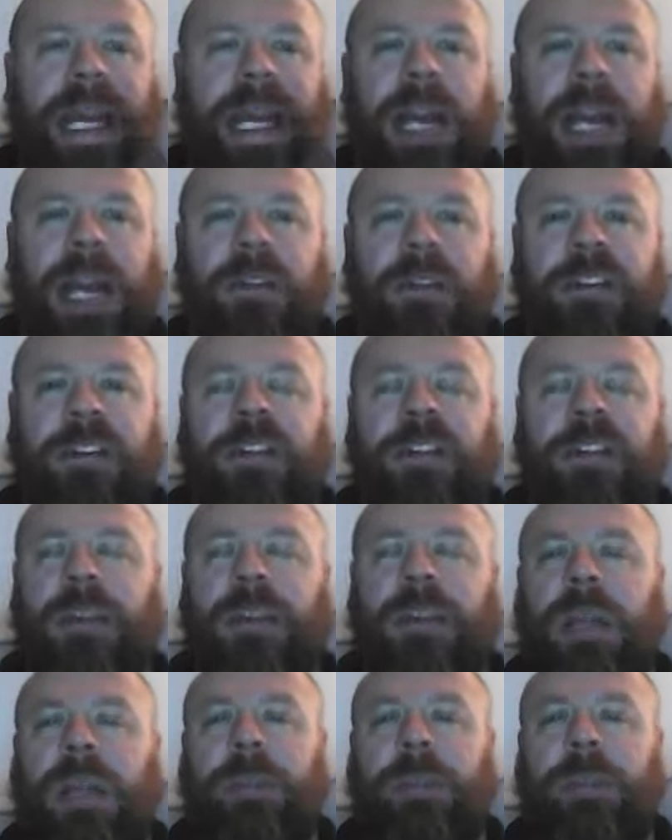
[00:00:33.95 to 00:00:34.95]

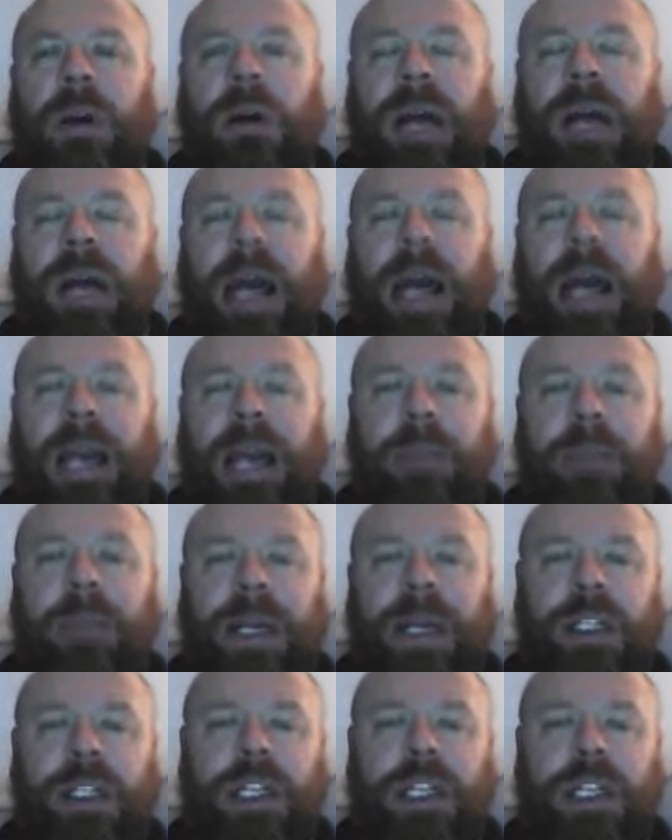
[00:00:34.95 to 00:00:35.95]
1050 millibar high
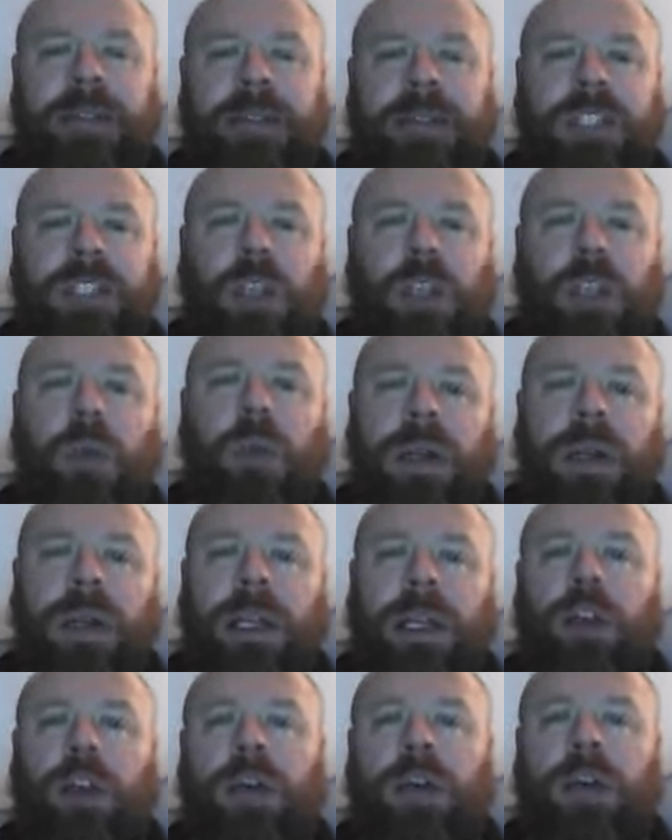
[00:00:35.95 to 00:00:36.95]
being achieved somewhere in
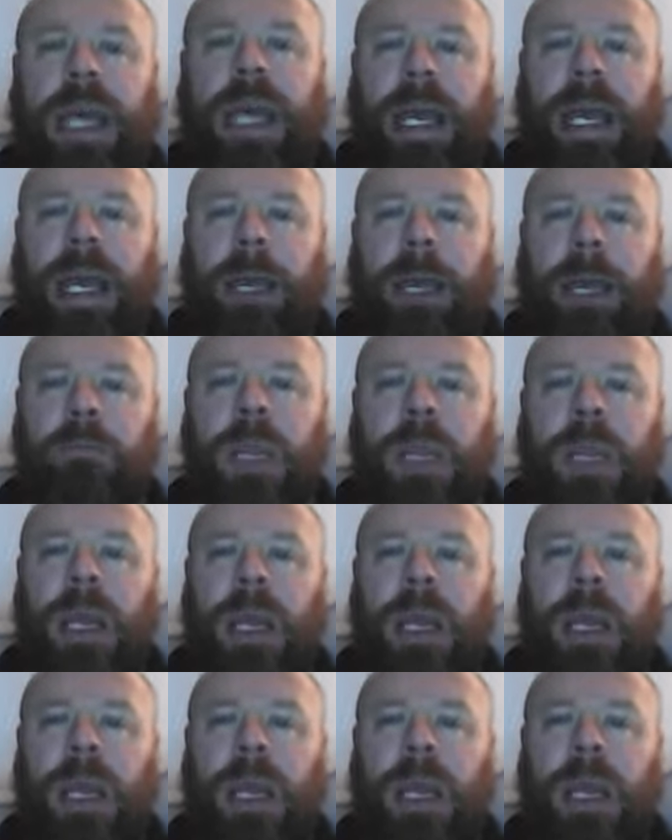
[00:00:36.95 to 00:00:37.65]
the UK.